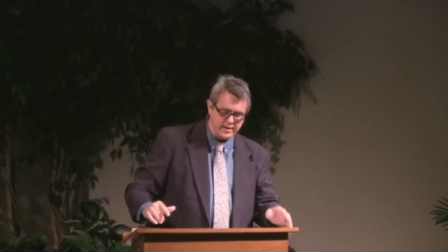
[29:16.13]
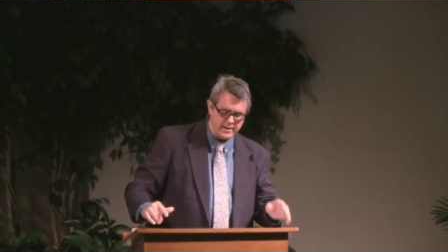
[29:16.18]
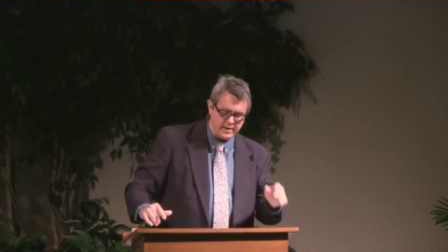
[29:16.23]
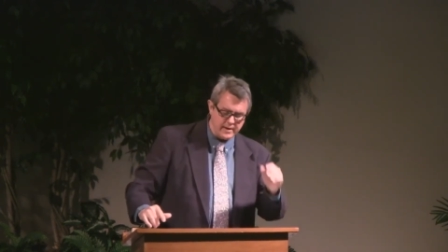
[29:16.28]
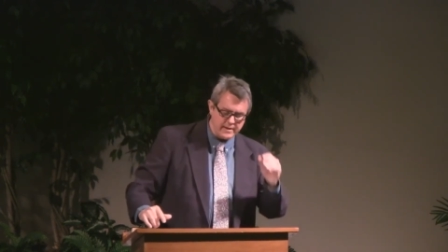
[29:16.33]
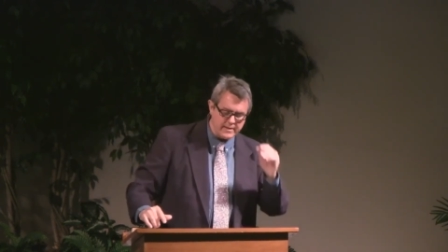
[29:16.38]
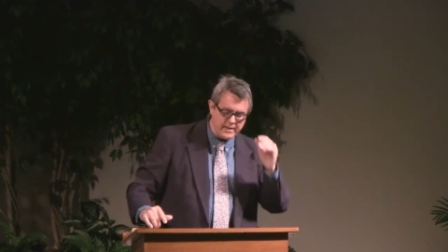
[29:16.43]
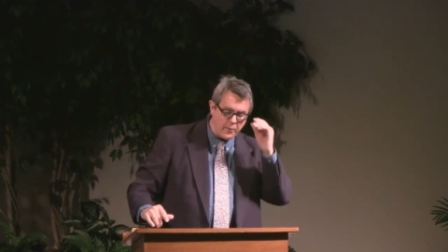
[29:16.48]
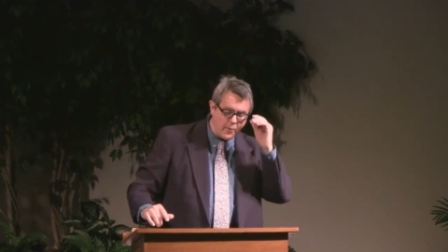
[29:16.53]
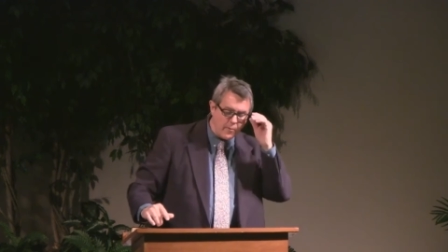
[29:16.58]

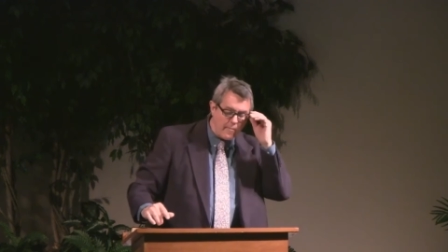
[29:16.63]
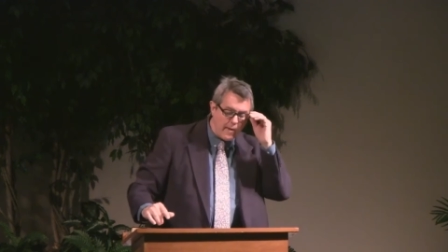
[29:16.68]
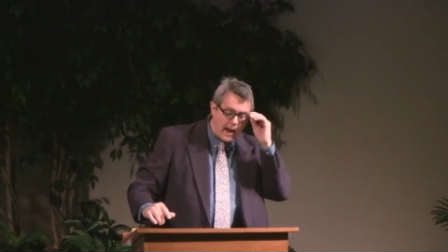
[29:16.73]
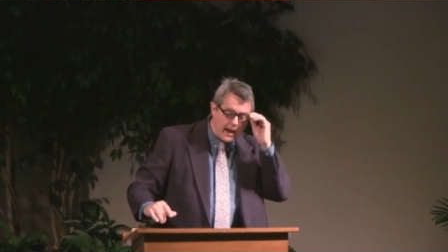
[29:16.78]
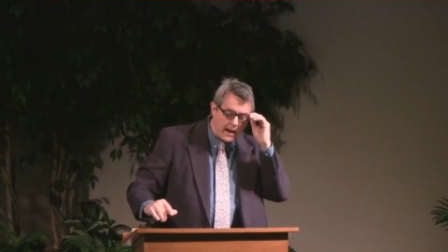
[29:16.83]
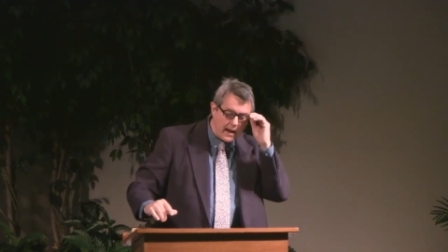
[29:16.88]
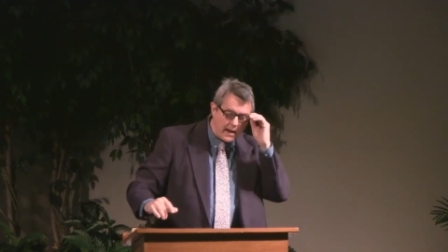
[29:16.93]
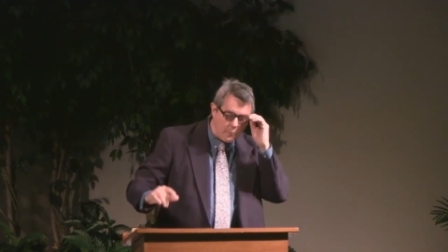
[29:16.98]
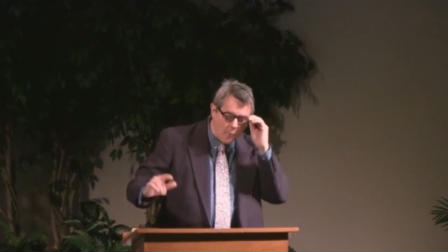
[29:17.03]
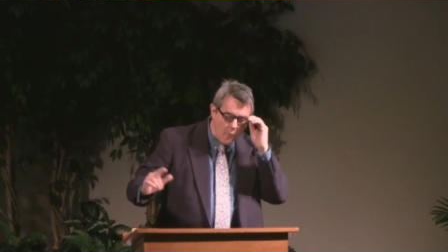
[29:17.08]
And they were
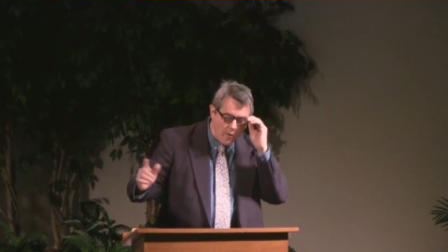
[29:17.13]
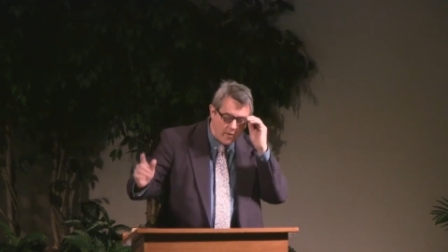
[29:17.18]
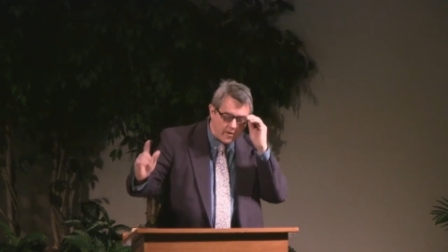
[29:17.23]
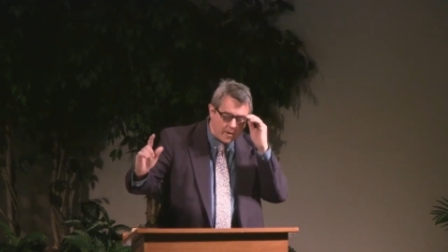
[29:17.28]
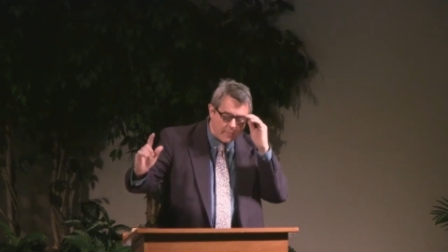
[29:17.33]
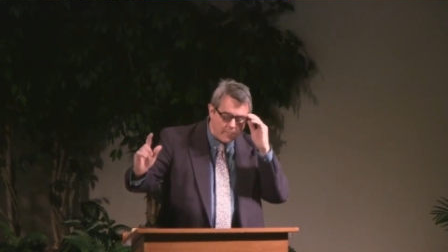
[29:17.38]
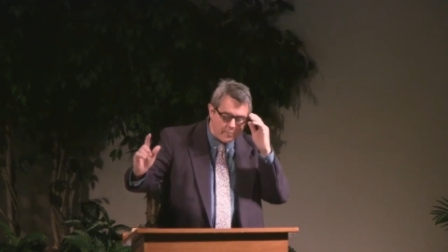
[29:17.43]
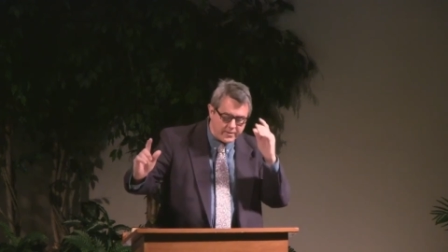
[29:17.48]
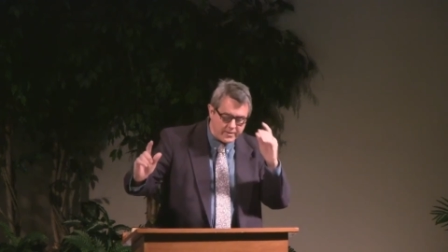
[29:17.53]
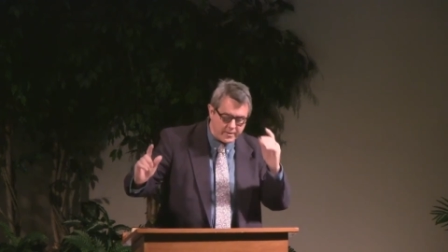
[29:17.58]
mad and wanted
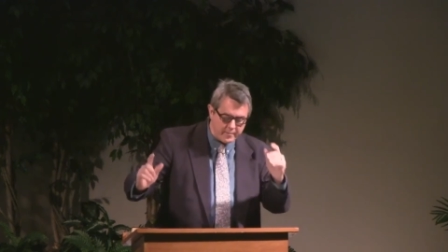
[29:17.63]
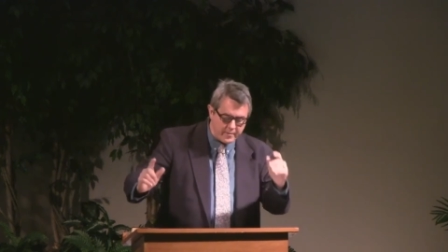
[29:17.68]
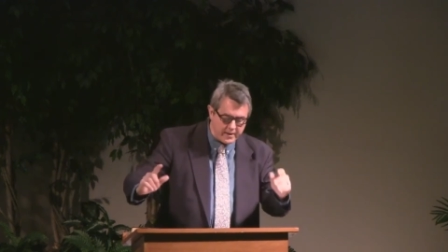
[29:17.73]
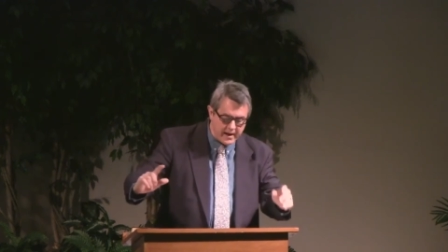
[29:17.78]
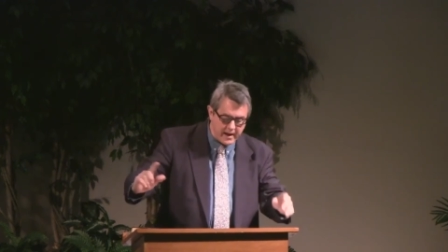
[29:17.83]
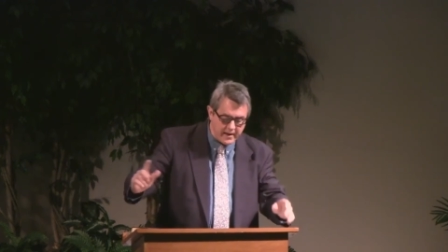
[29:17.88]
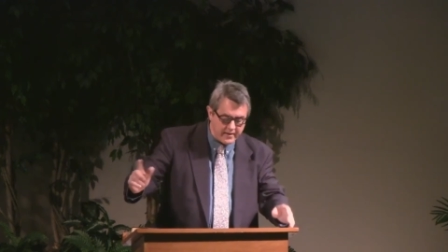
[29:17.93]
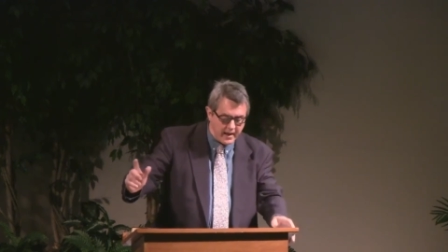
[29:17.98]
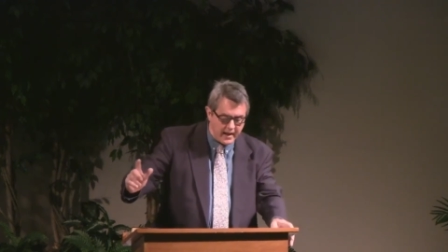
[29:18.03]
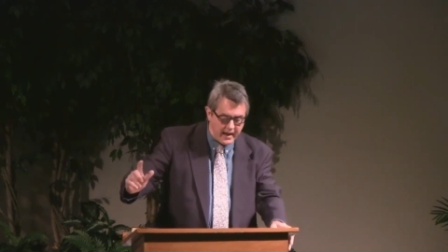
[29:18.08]
to put them to
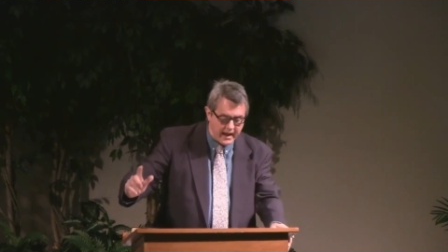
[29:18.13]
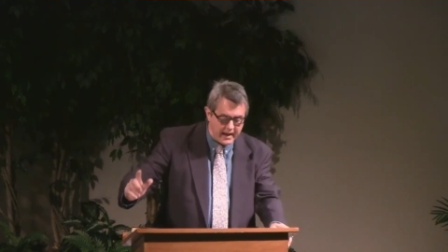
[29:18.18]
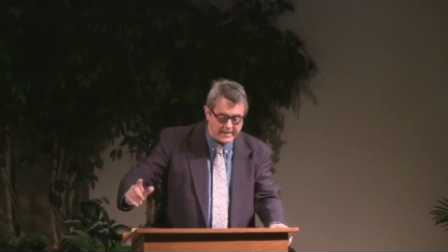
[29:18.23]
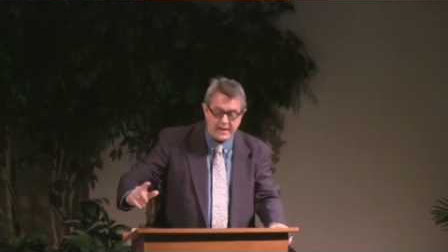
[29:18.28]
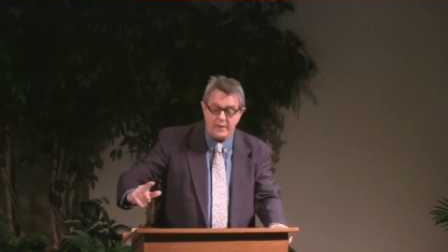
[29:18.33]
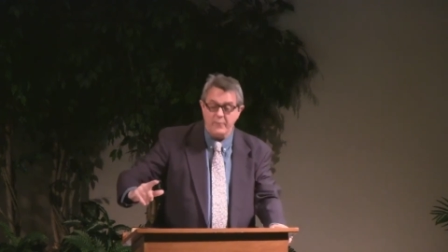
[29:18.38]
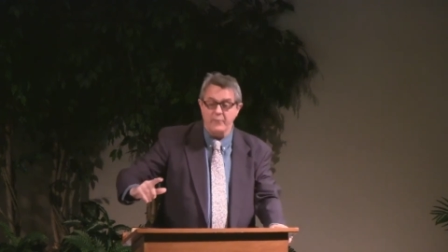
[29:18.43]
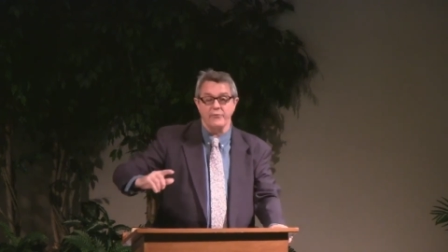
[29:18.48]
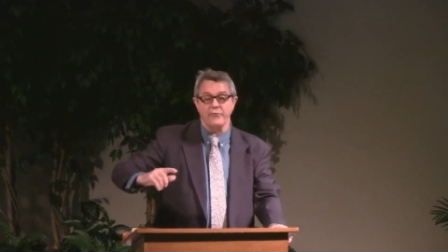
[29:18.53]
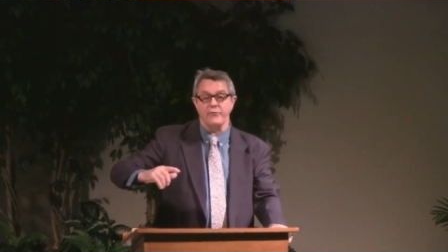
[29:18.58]
death, and
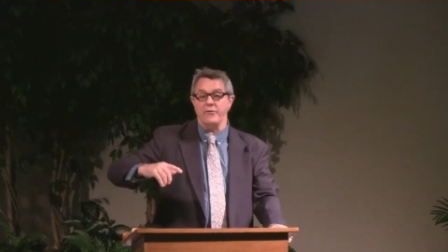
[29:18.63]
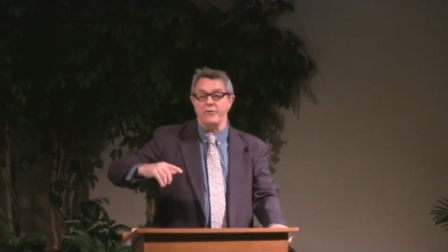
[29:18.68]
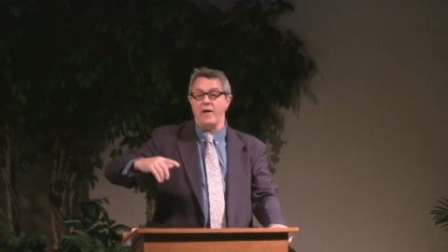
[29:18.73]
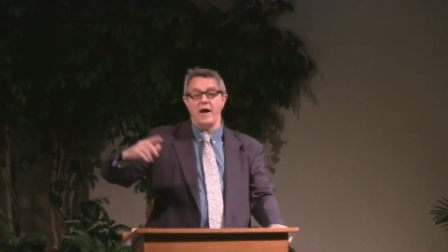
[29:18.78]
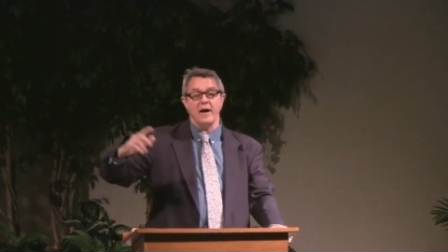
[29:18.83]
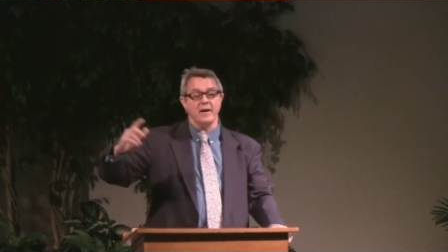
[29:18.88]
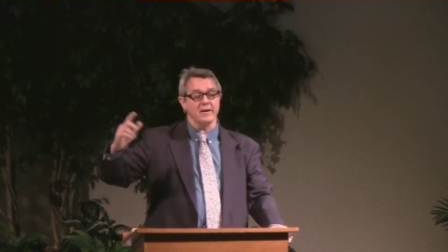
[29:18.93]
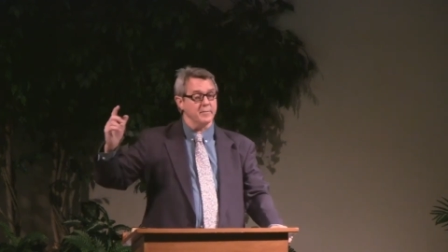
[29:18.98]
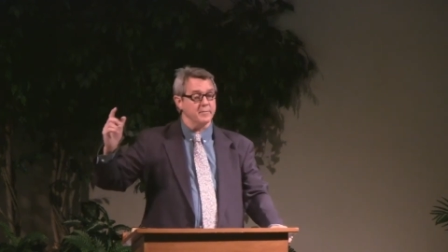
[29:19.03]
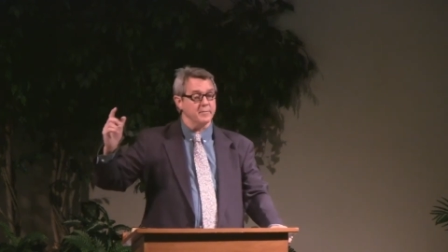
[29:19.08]
they
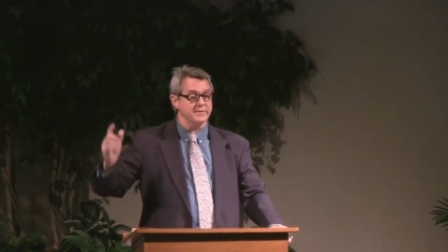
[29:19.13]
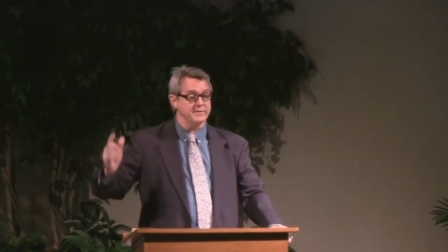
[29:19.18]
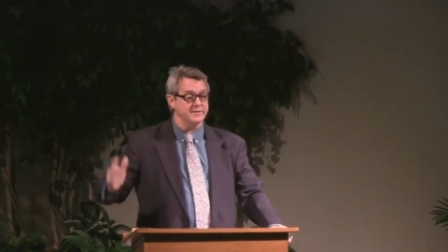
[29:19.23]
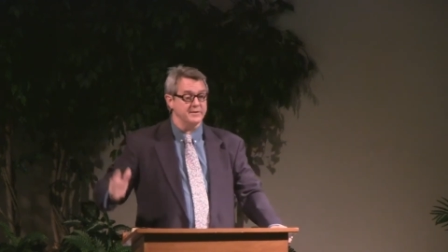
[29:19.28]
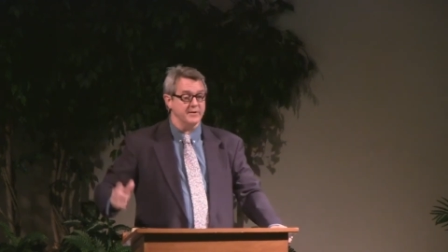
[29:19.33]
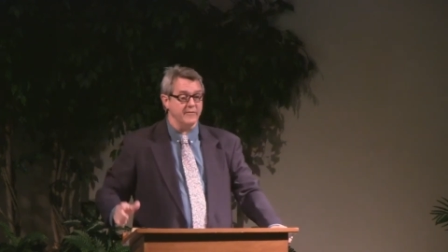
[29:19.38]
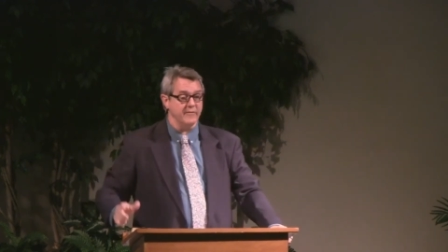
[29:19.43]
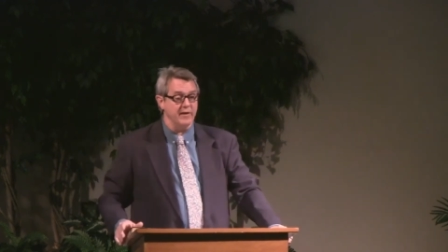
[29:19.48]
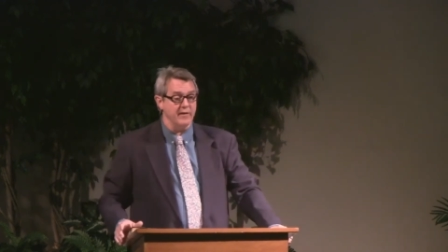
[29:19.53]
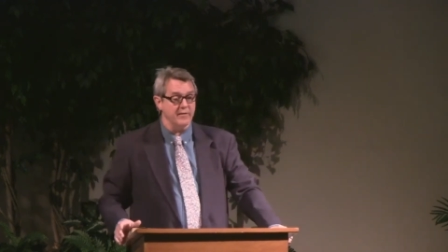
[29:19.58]
flogged them
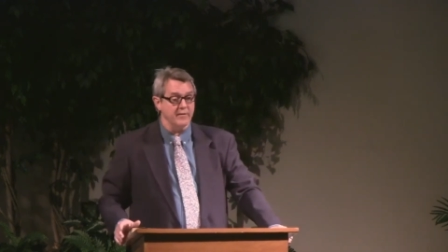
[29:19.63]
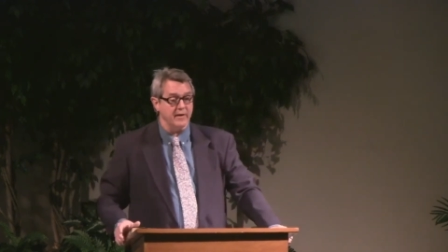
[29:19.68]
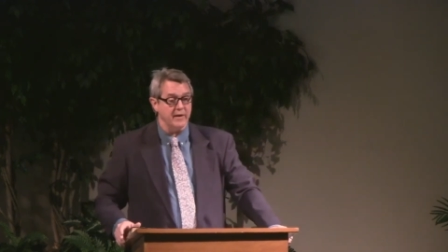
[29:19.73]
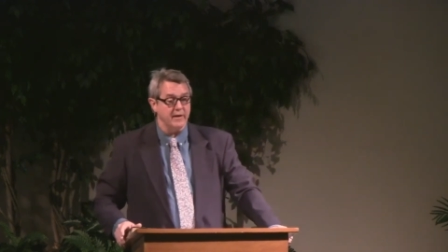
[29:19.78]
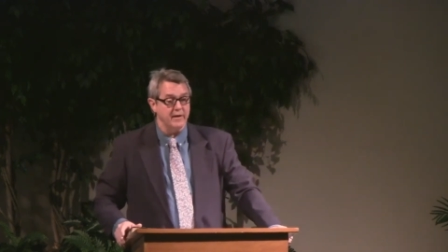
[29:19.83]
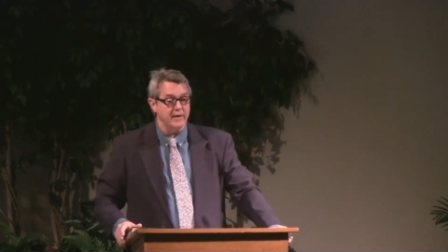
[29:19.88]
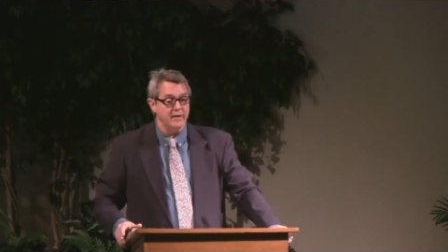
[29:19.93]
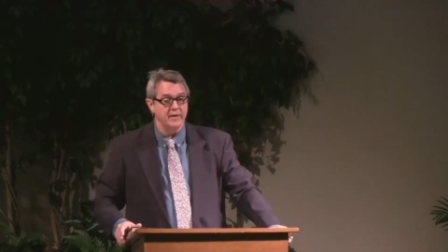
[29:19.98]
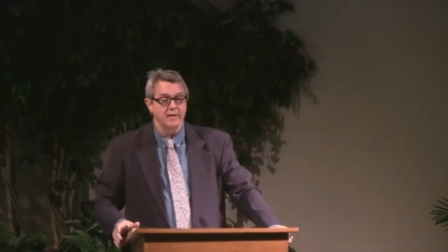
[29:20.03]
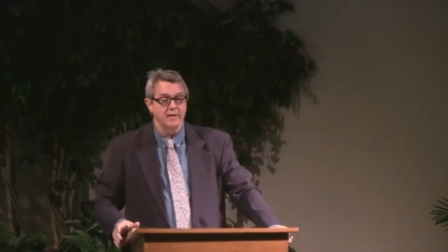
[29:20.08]
severely.